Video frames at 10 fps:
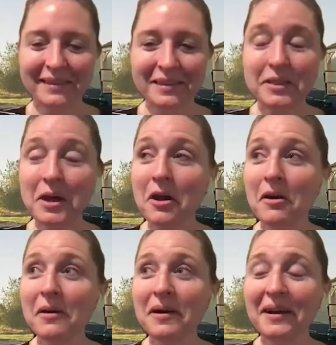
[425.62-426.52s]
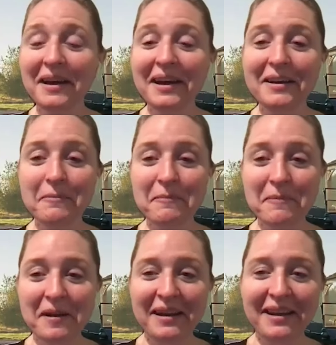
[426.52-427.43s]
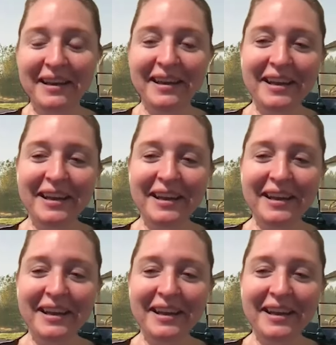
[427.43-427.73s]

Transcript: Everybody no. needs more tenors.